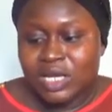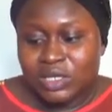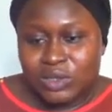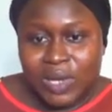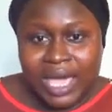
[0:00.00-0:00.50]

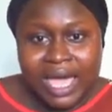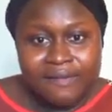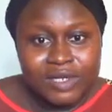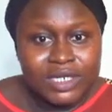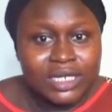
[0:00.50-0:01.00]
So I have
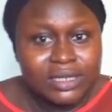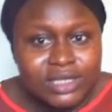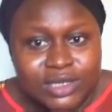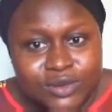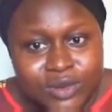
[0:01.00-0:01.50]
a
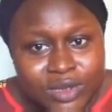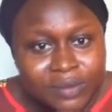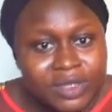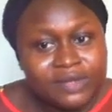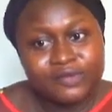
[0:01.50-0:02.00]
little
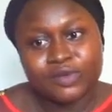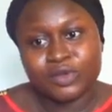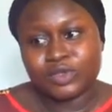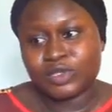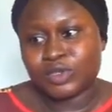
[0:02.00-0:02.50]
something for
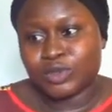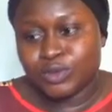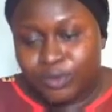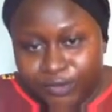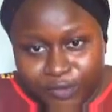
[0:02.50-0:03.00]
you to
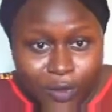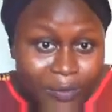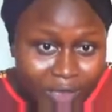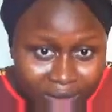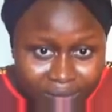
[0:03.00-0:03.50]
do for
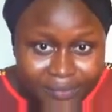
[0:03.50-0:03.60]
me